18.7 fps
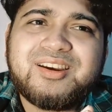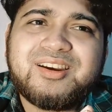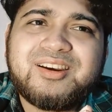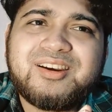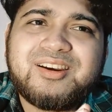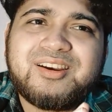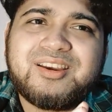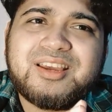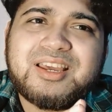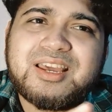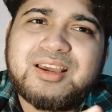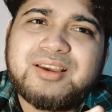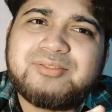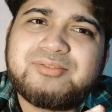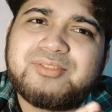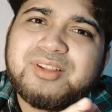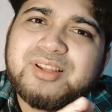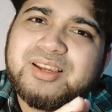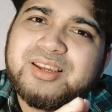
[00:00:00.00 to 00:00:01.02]

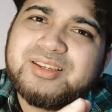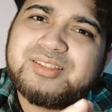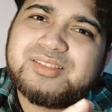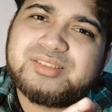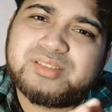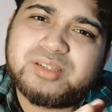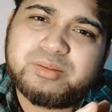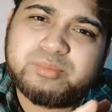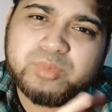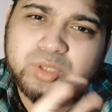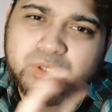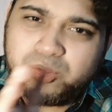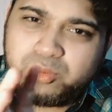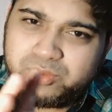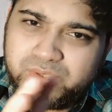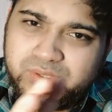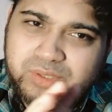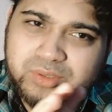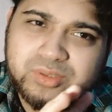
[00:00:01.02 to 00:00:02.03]
have like some
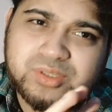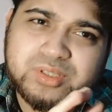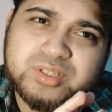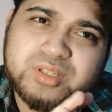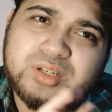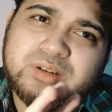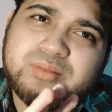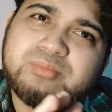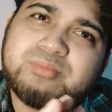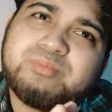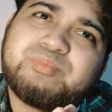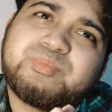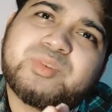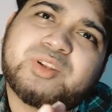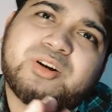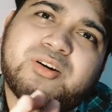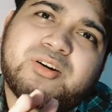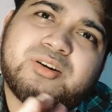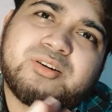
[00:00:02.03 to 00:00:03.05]
notes or some
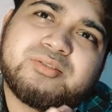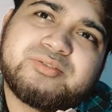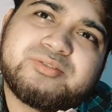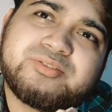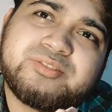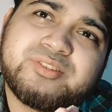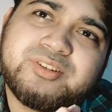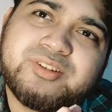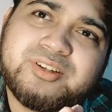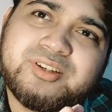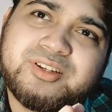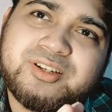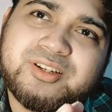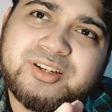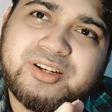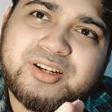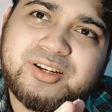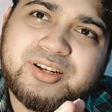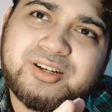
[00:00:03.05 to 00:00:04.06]
of
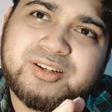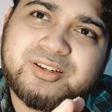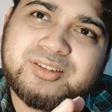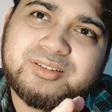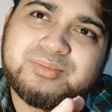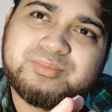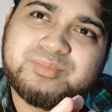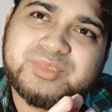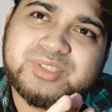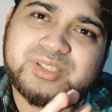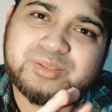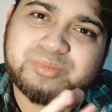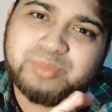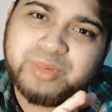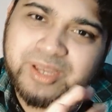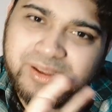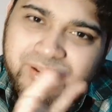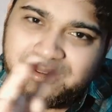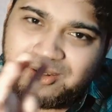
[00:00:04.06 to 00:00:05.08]
the
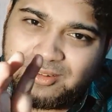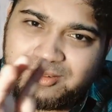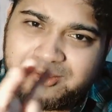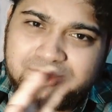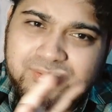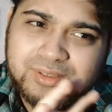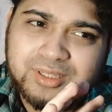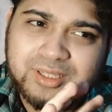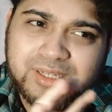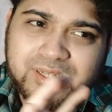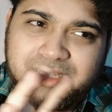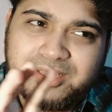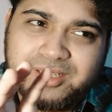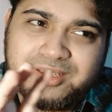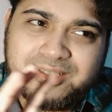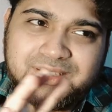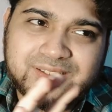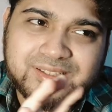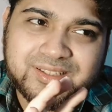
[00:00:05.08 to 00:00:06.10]
smell,
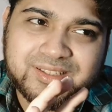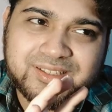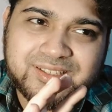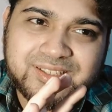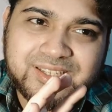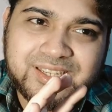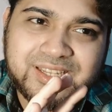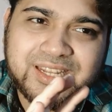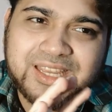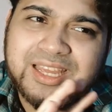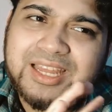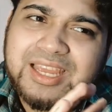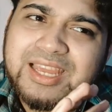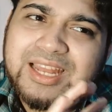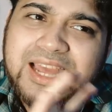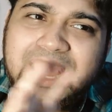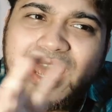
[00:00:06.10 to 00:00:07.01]
like it